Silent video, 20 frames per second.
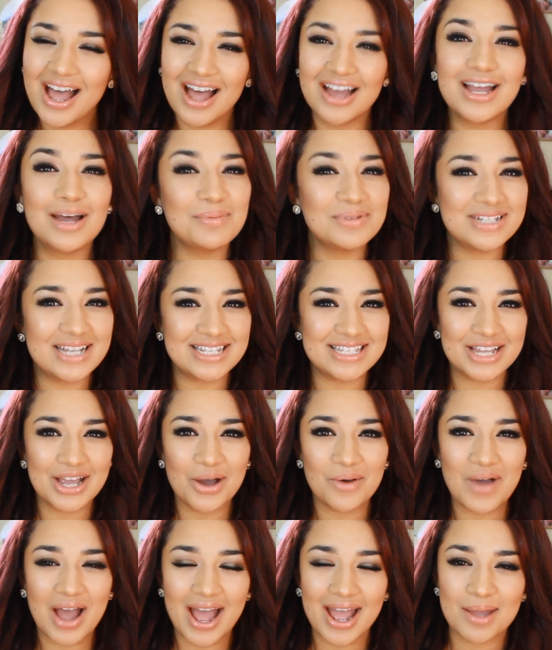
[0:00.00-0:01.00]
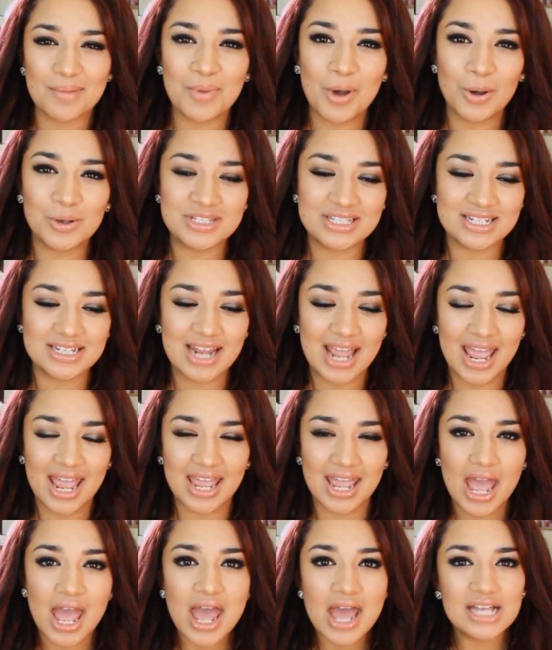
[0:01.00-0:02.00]
A couple days ago I posted
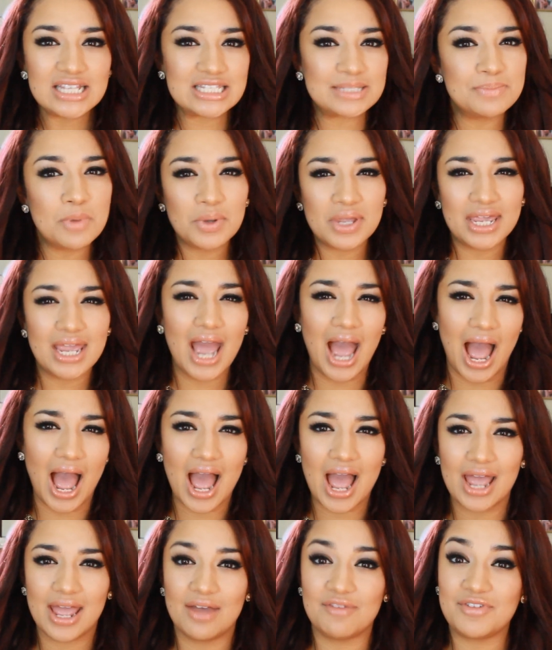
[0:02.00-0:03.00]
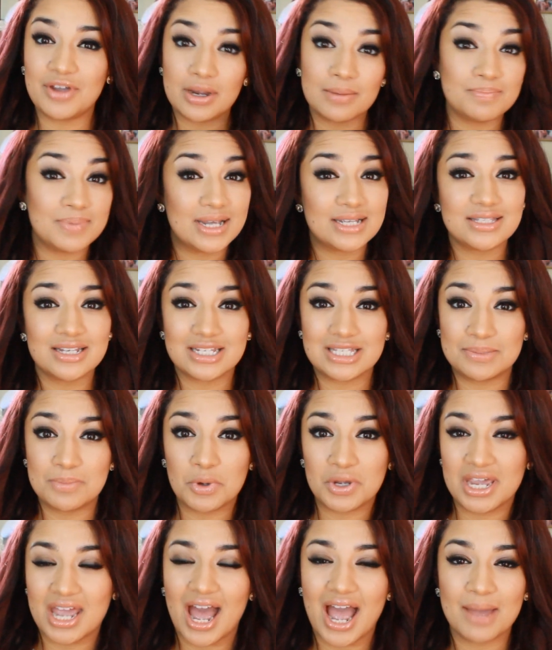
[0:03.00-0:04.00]
a smoky eye, a very basic
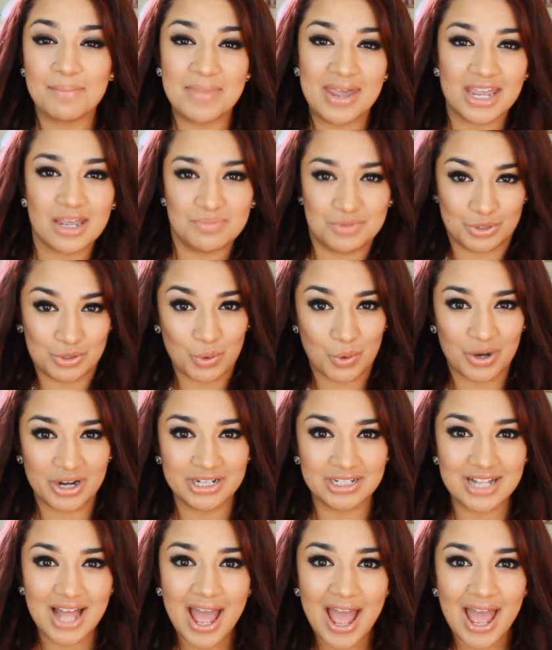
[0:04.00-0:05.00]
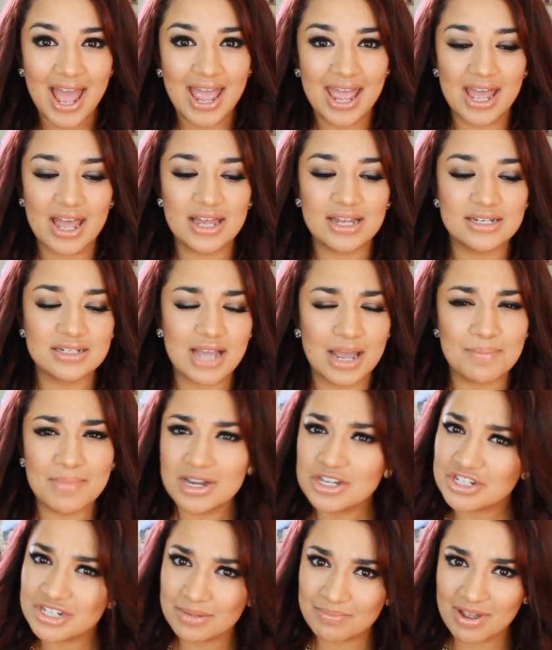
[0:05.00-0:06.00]
smoky eye makeup tutorial, and I
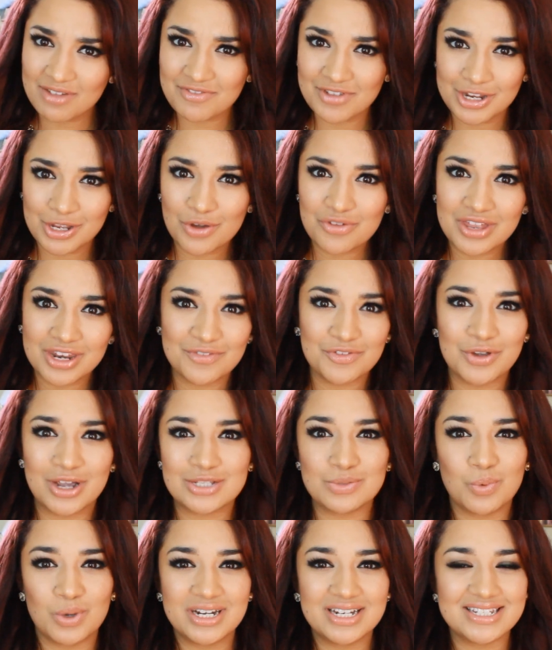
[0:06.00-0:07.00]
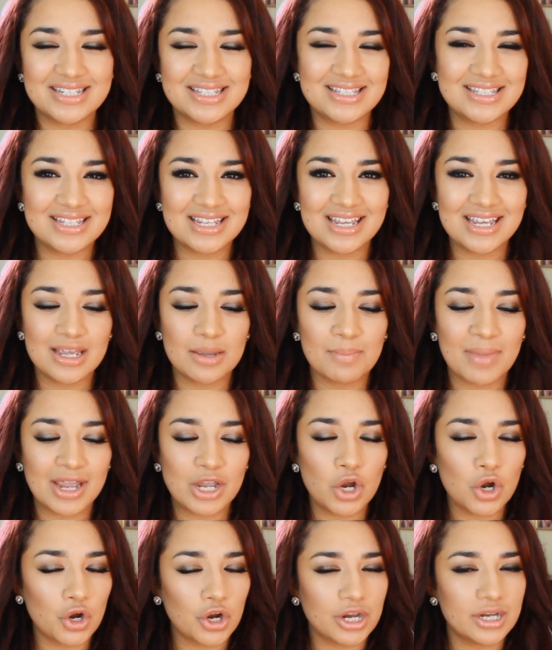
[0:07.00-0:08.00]
mentioned in my video that if you guys wanted to see
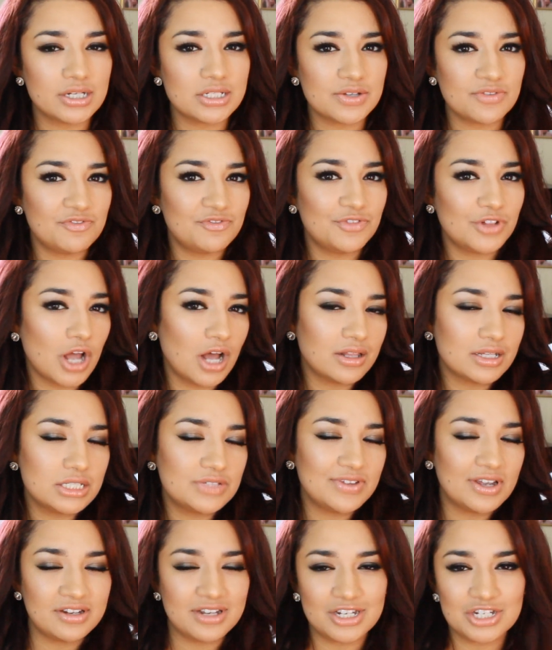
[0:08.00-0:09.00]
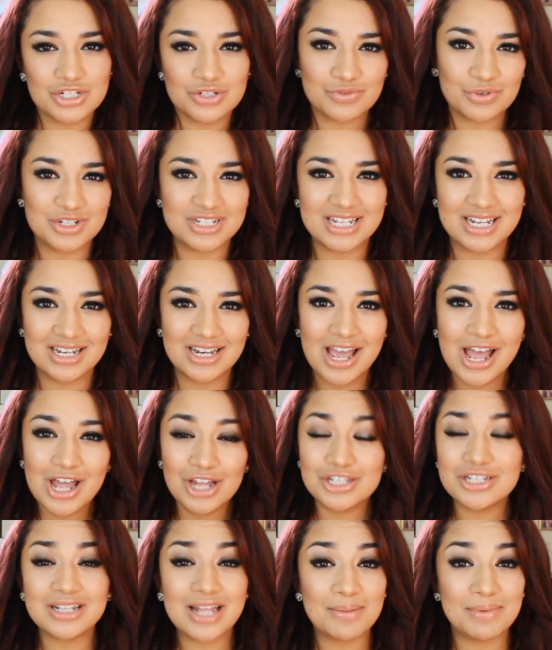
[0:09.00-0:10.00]
my current flawless foundation routine
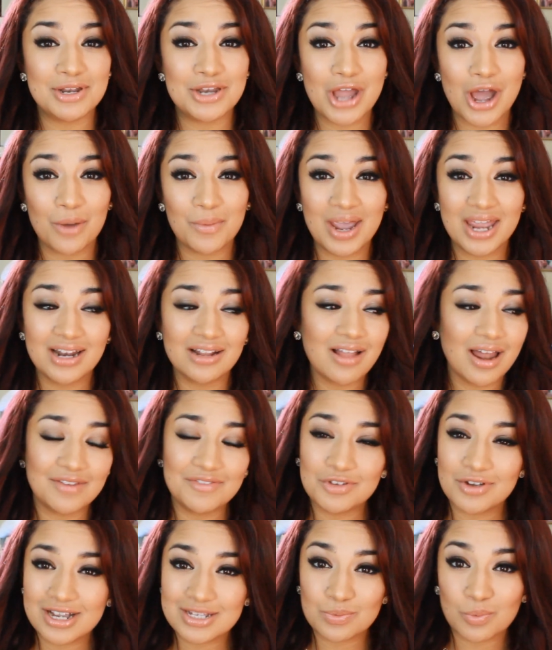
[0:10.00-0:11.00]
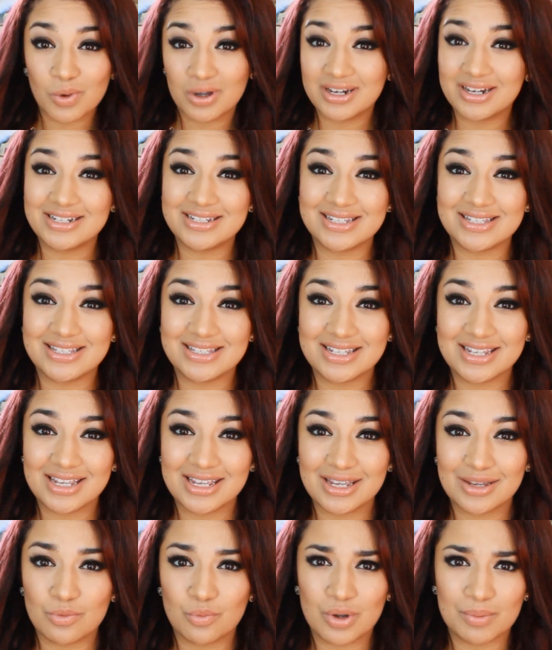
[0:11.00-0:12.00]
to let me know, and a lot of you guys wanted to
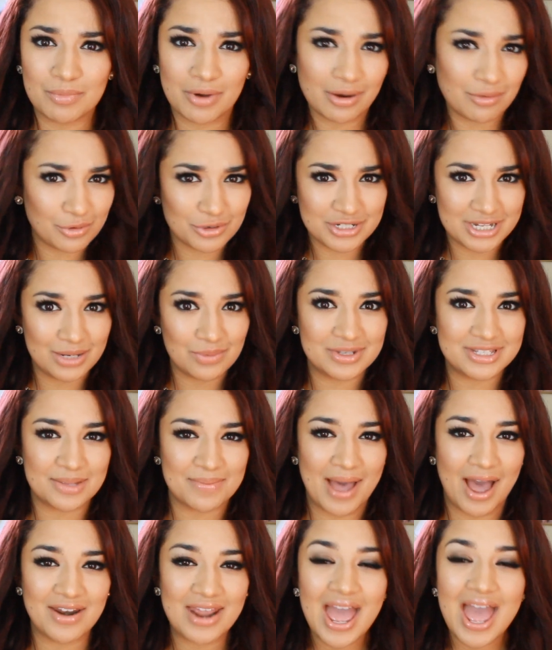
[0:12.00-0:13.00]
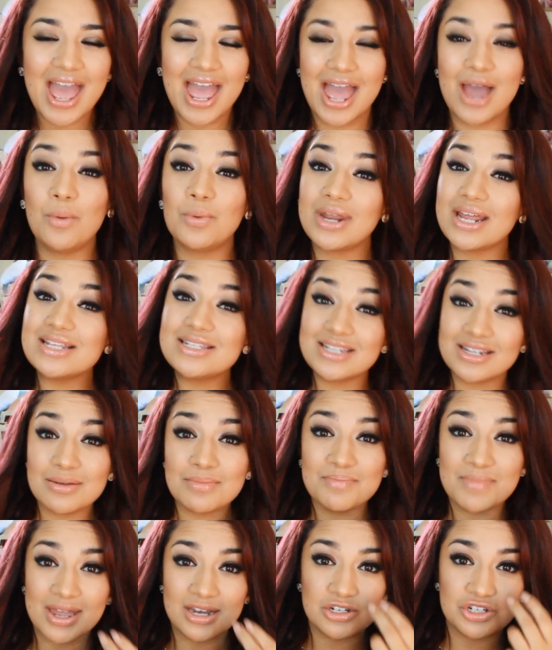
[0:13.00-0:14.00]
see what my routine was about. And what I
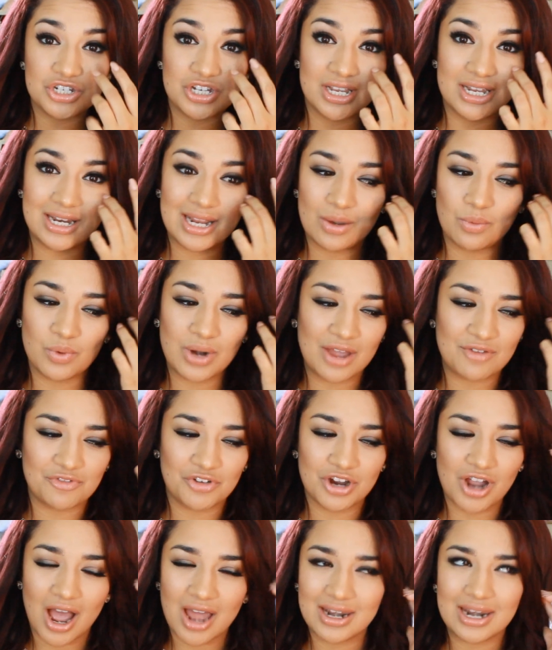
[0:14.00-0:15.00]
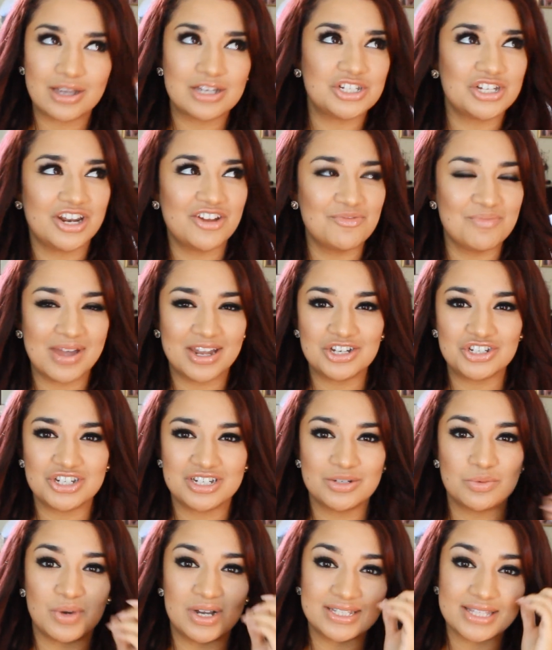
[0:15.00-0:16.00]
didn't mention and what I forgot and I should have
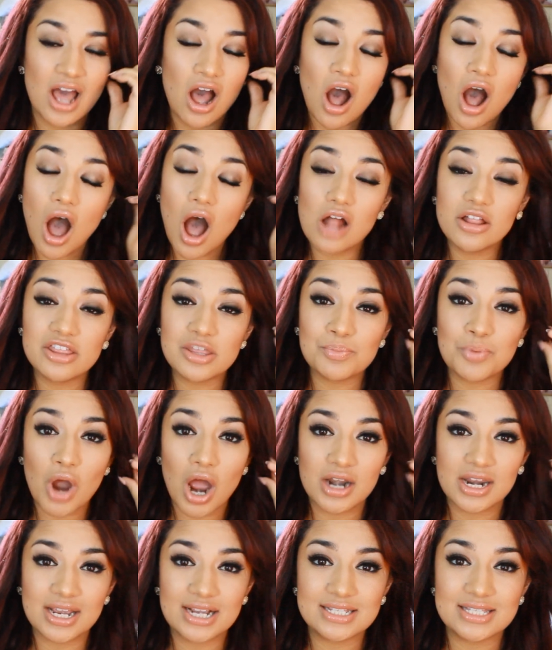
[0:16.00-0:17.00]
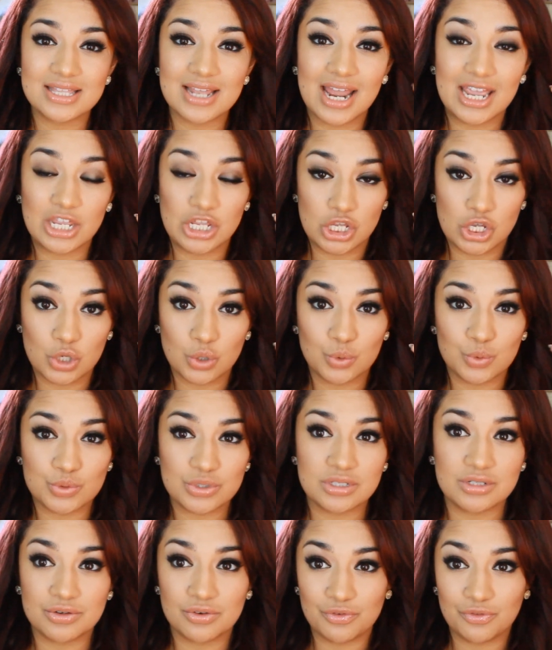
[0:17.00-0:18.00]
mentioned was all the products that I
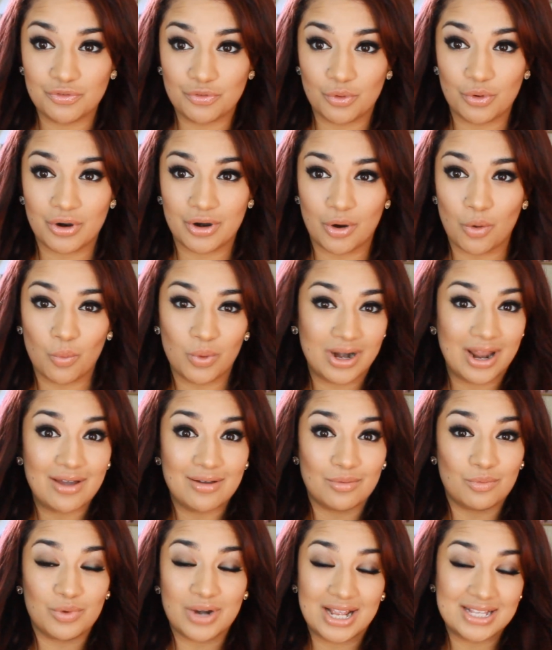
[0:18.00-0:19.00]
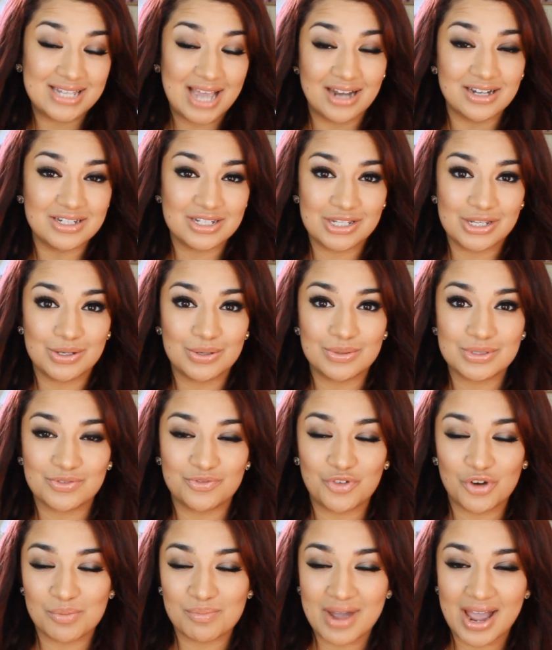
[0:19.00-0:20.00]
used for, or what I, what I tend to
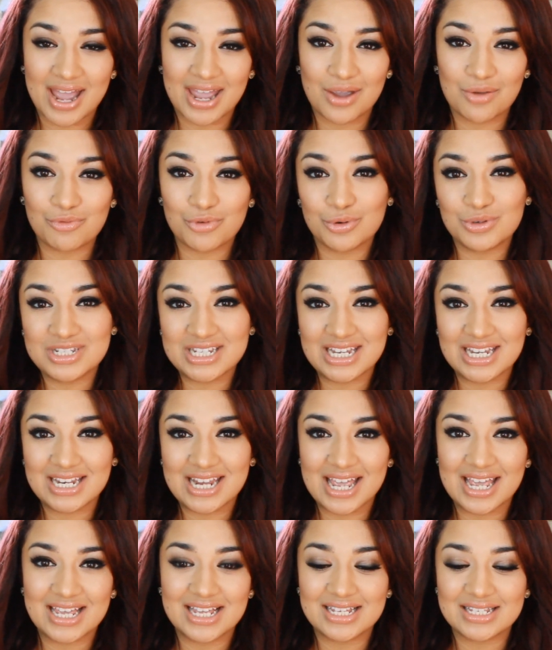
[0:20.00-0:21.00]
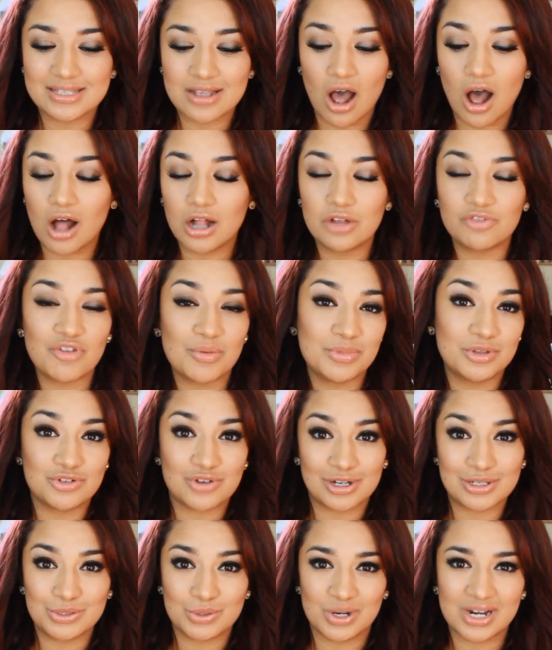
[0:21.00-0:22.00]
use for my routine is all from the
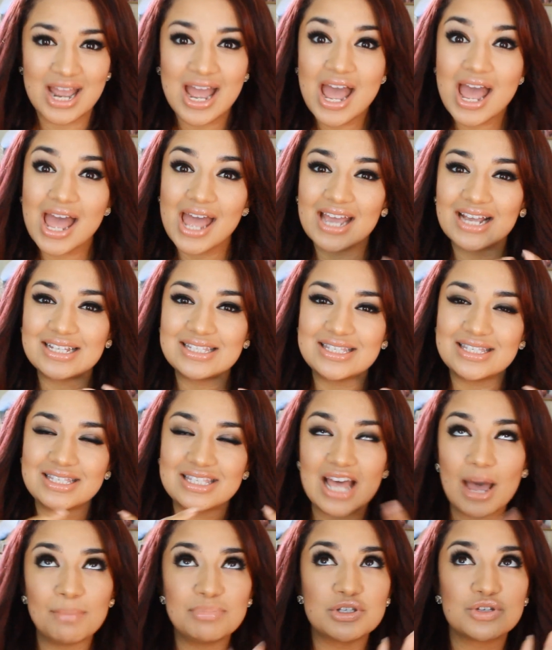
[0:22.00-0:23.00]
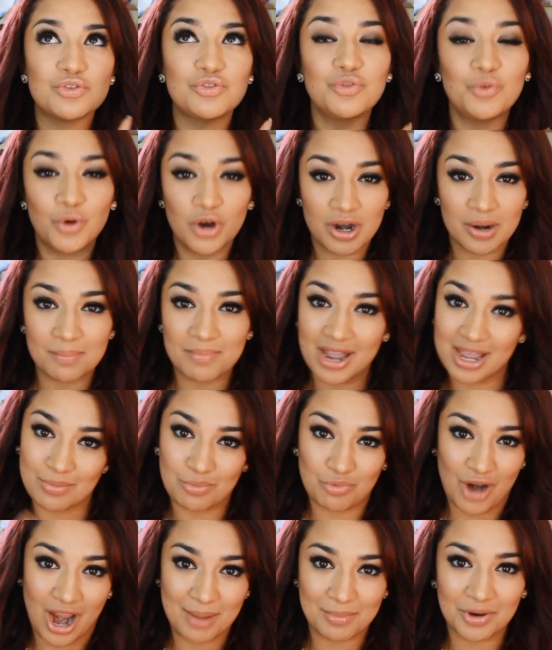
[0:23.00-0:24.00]
drugstore except for
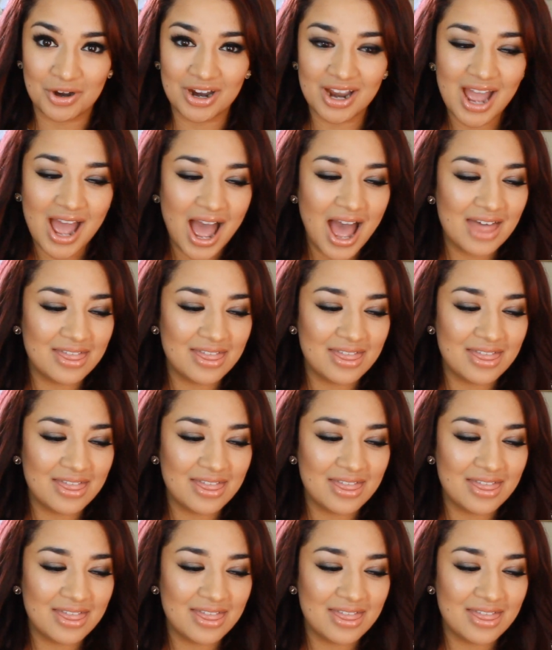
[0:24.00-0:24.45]
my primer.